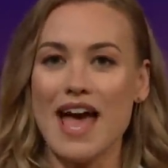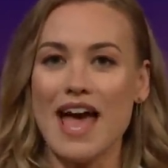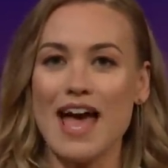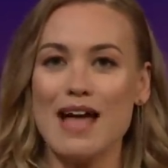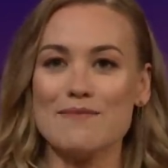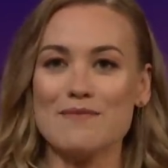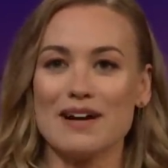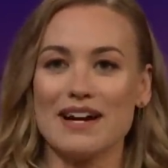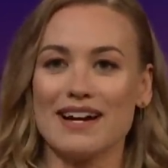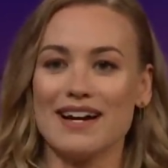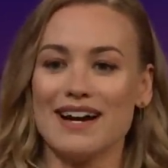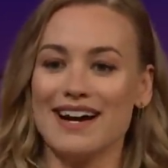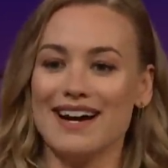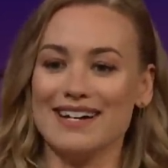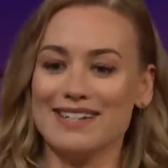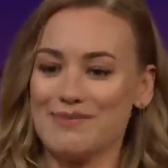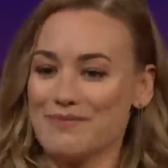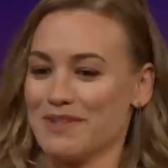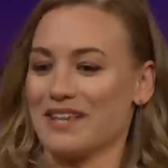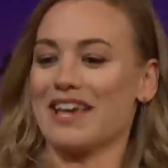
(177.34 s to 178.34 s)
and my
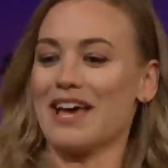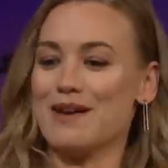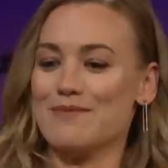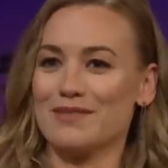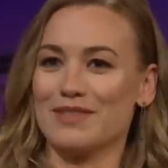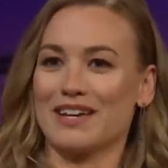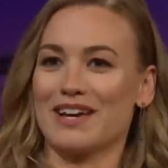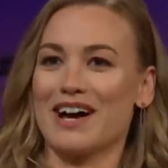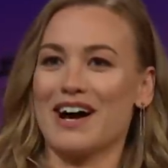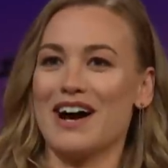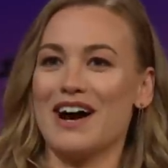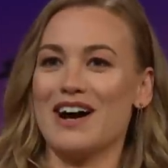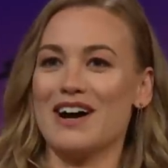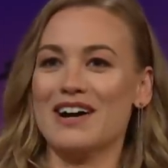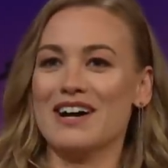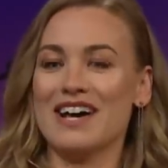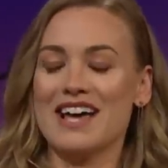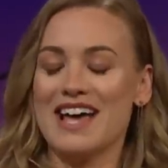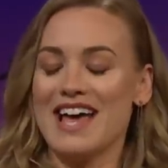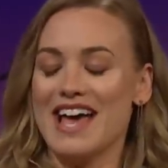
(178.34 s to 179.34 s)
husband came in the car,
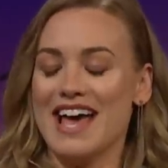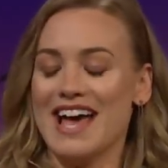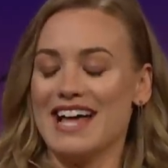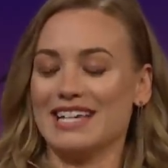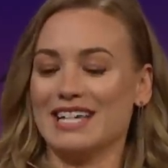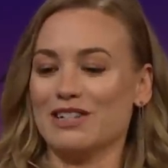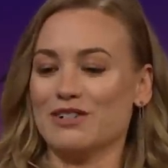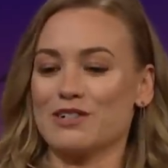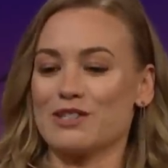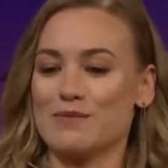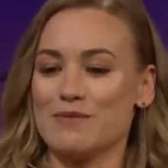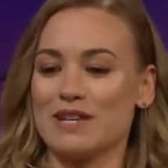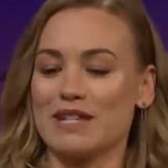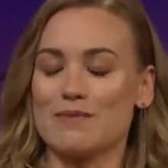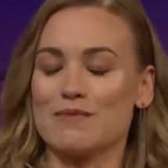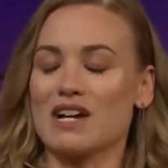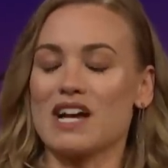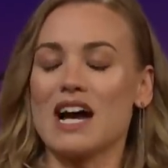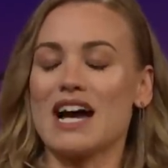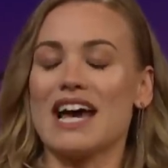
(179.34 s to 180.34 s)
and he looks at me, and I'm
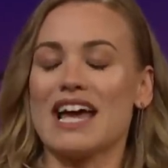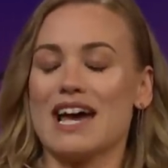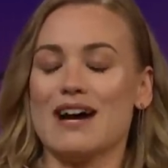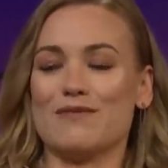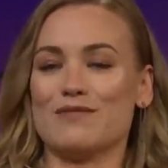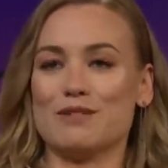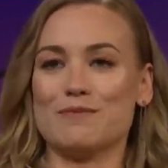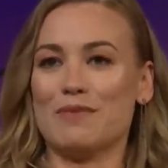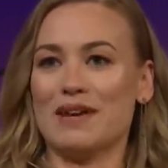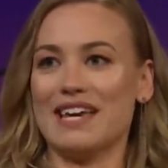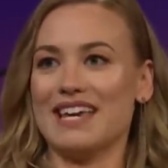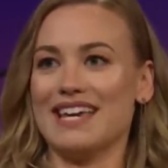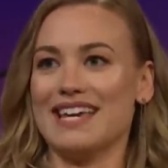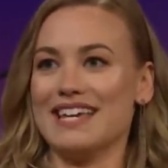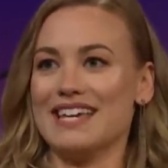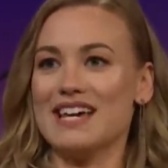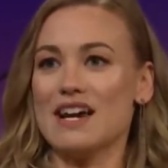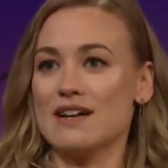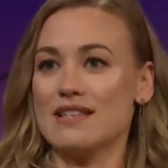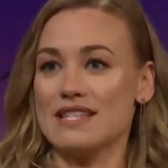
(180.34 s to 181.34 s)
like, I have to
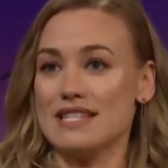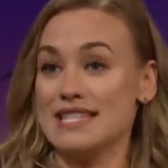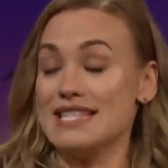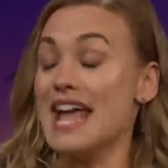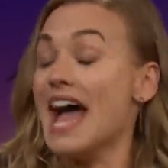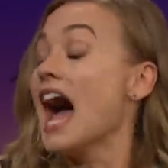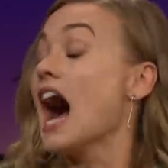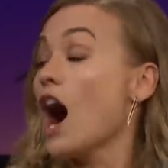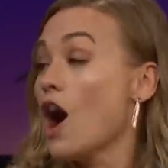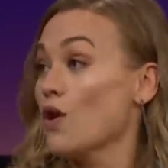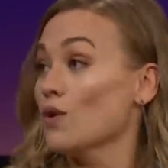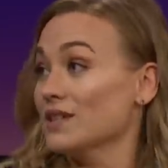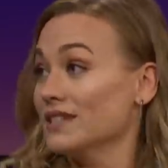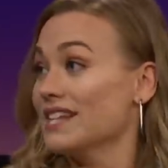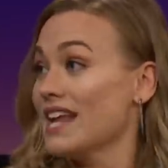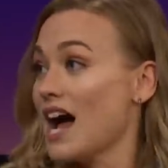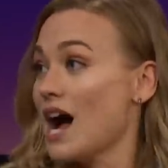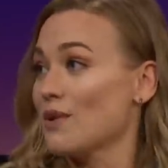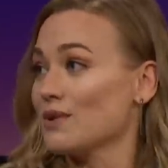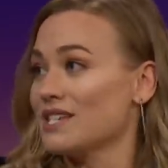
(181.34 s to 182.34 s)
pee now.
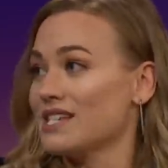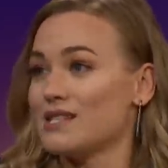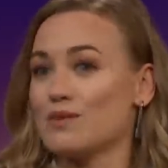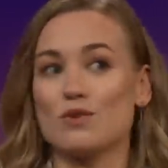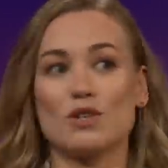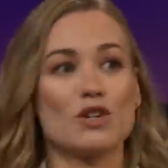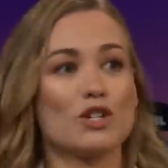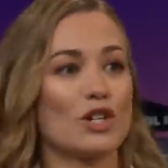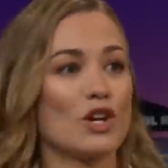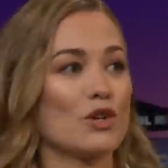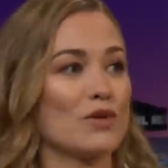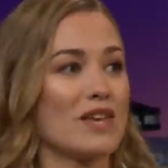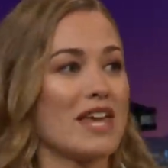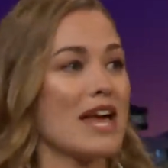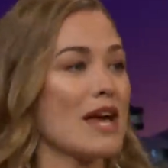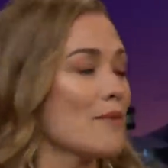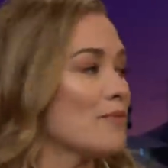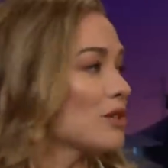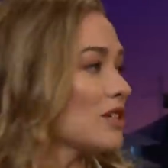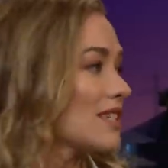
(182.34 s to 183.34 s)
And he said, well, you got to go to the
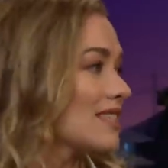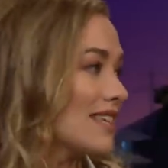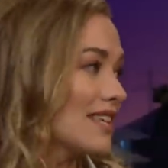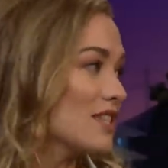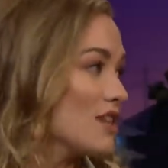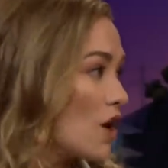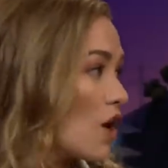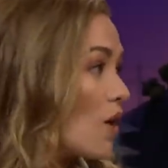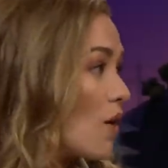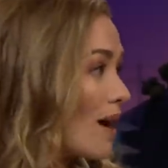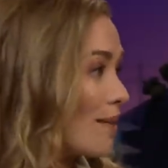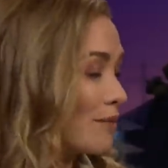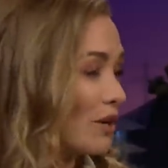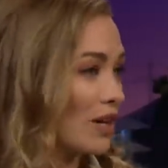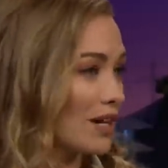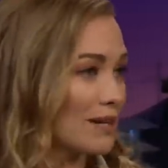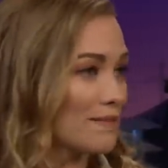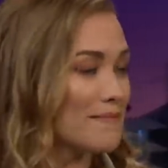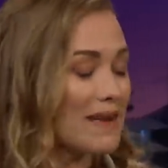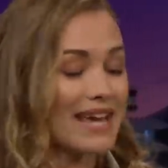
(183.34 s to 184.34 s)
airport. I said, no, I'm not
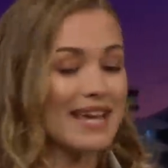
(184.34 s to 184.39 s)
going to